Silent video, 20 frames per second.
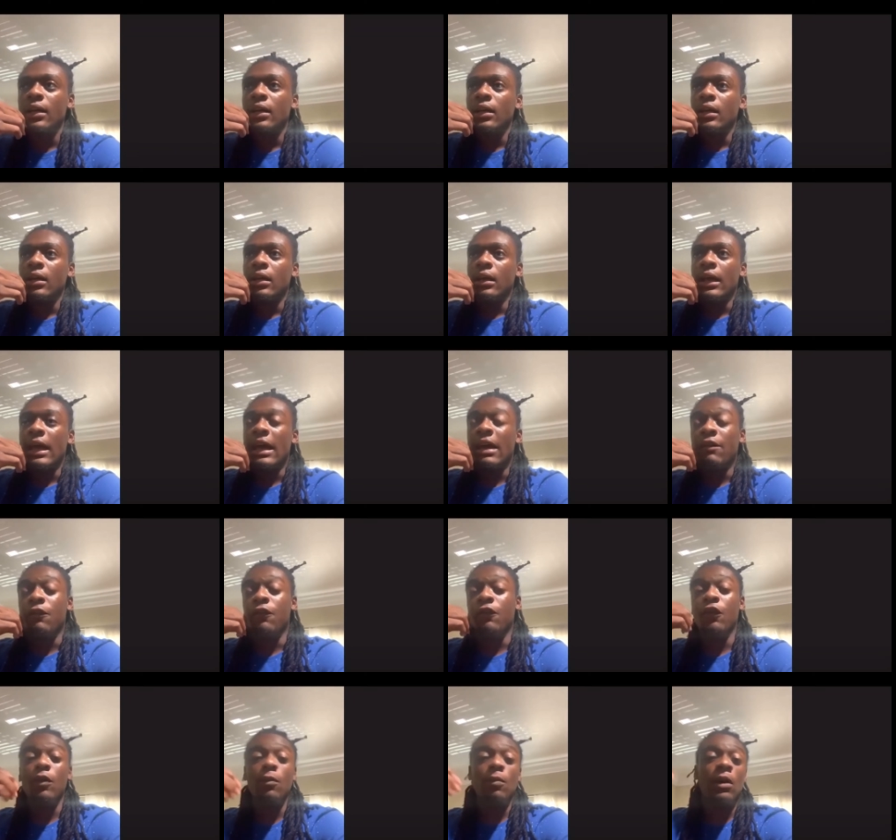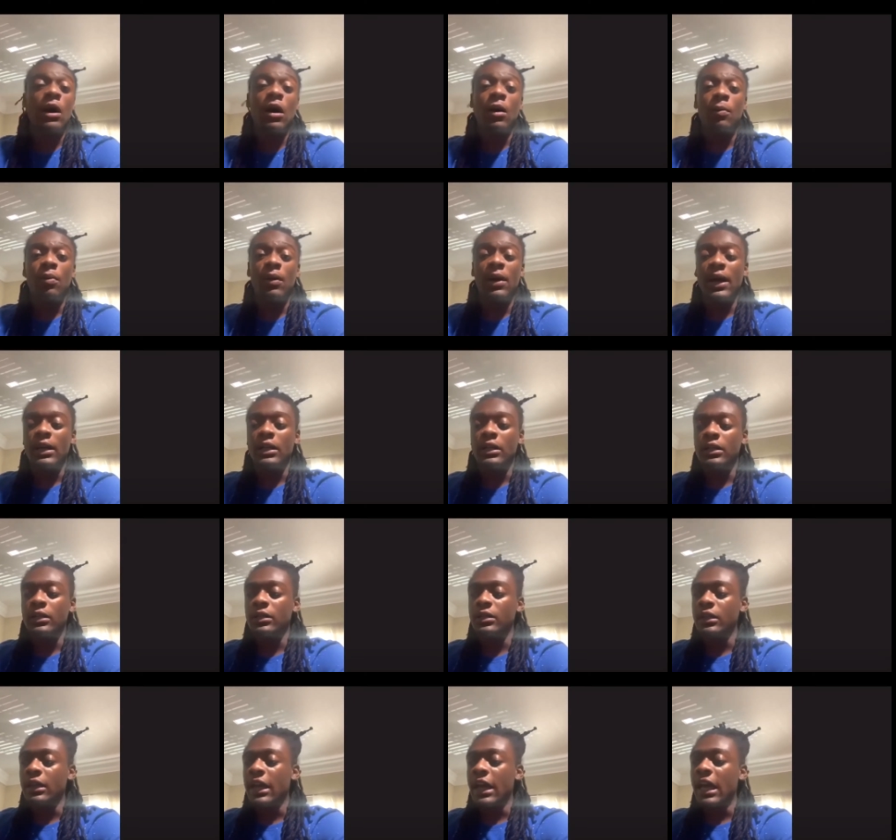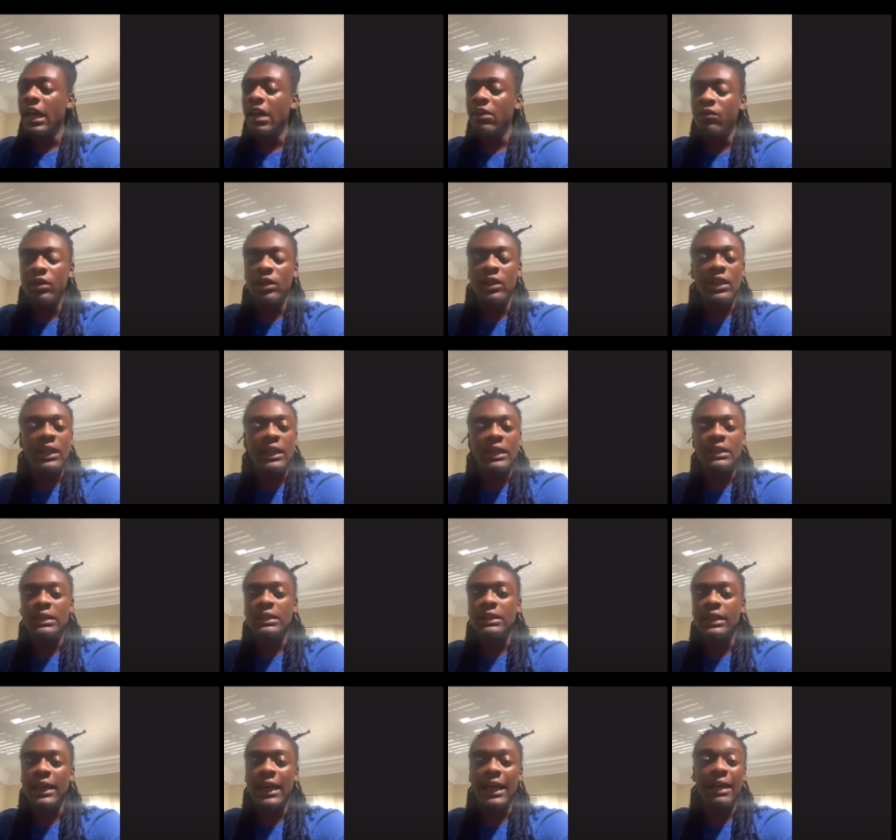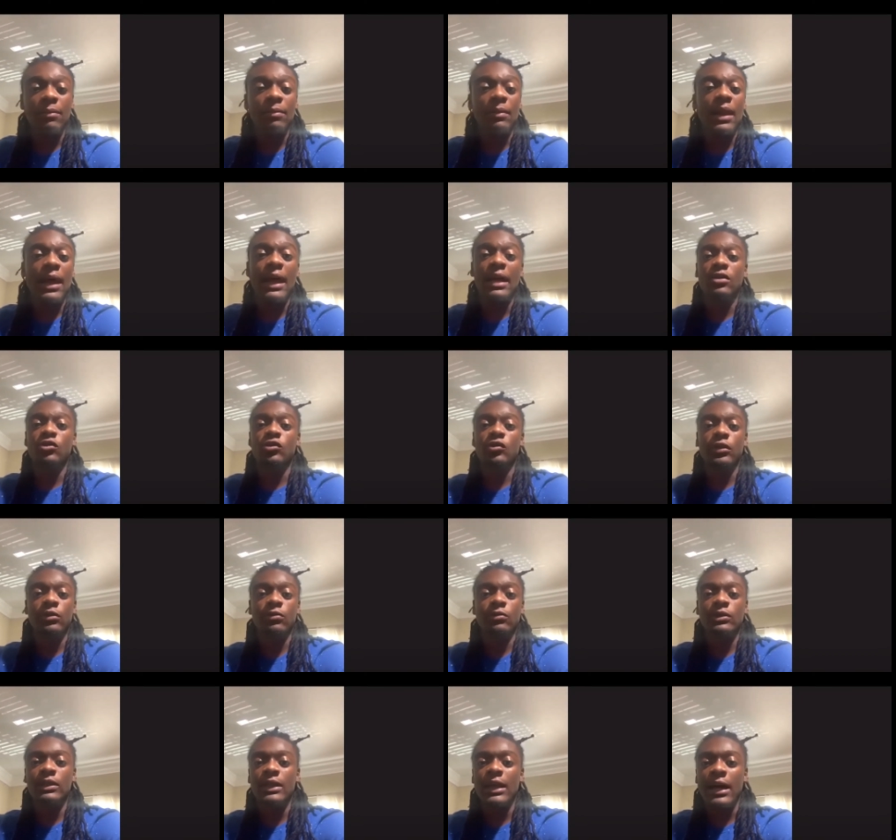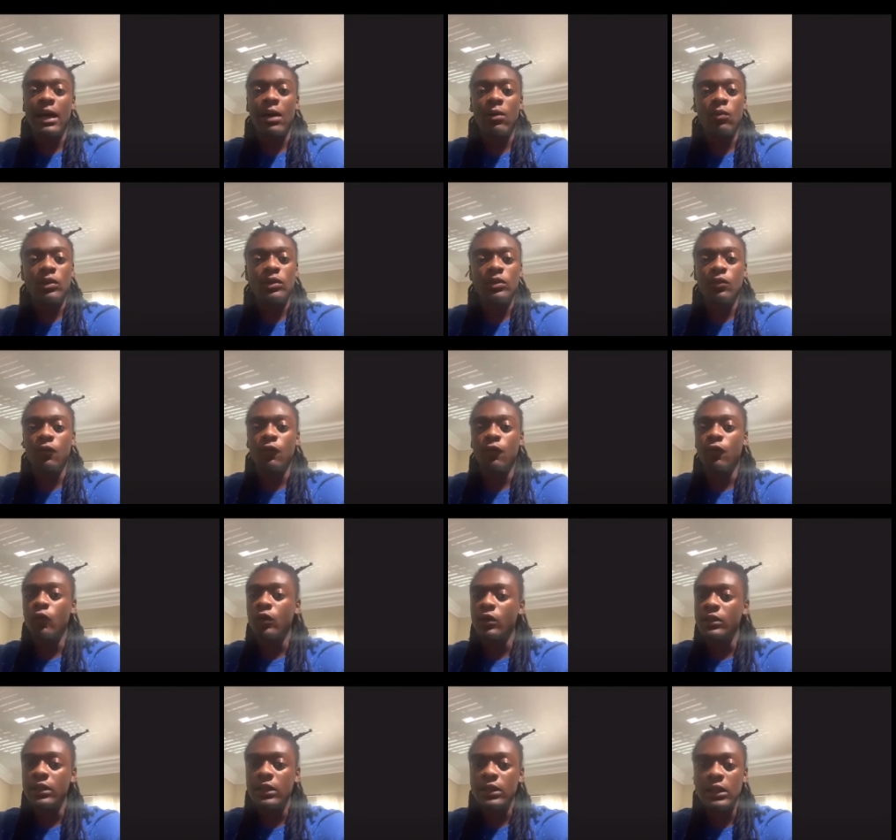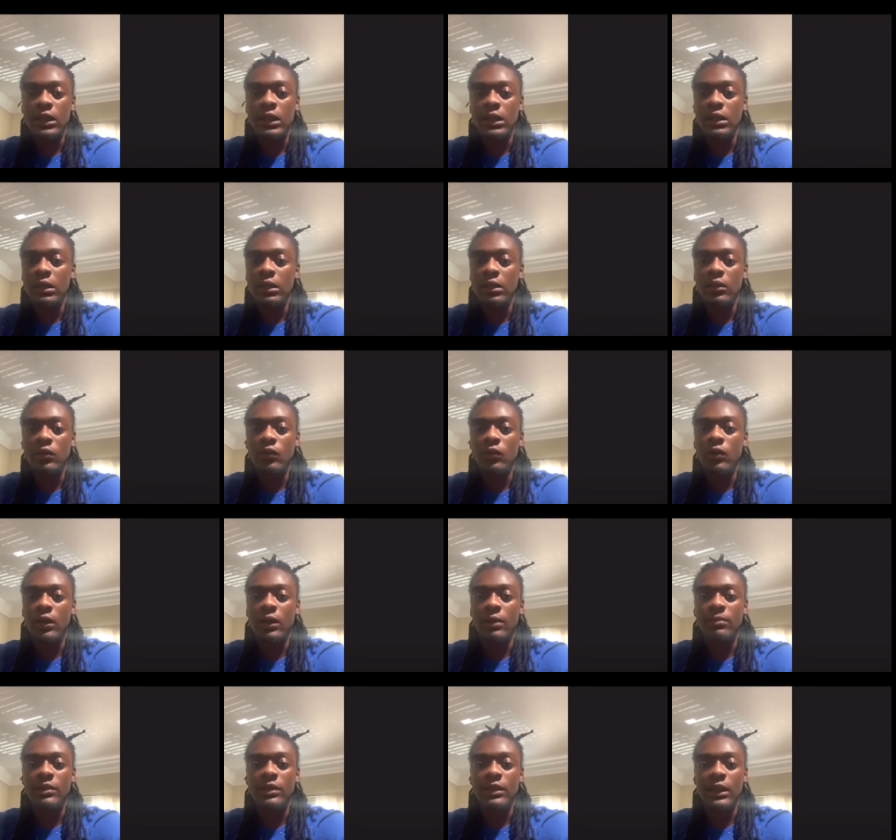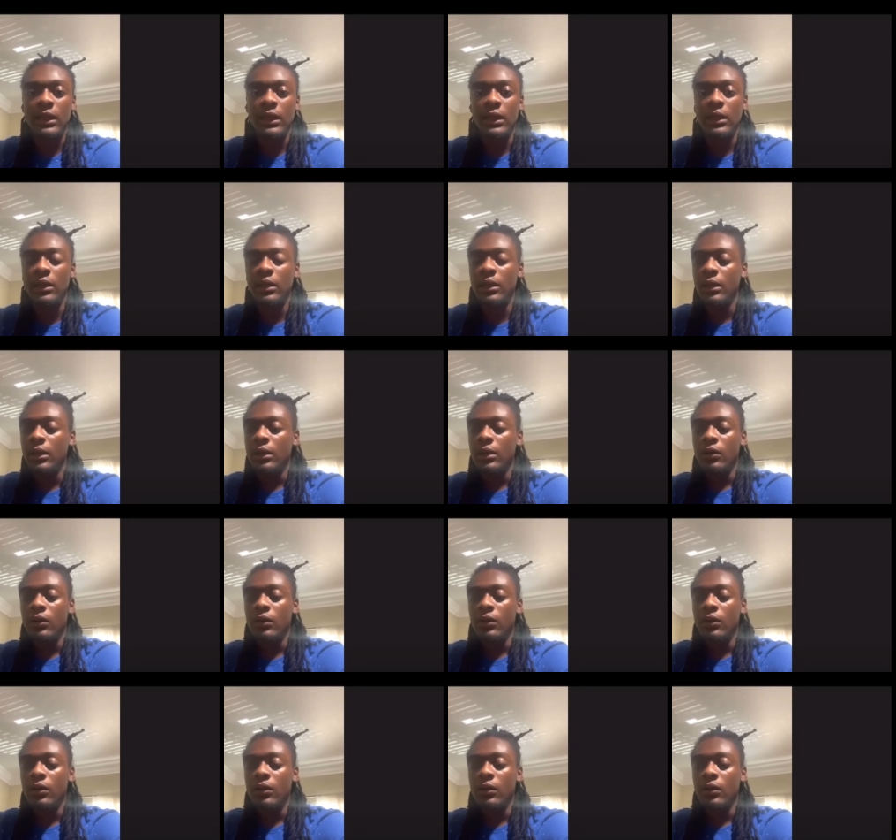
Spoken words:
at football practice, everything just came natural. It was like I wasn't forcing nothing. You know what I'm saying? Or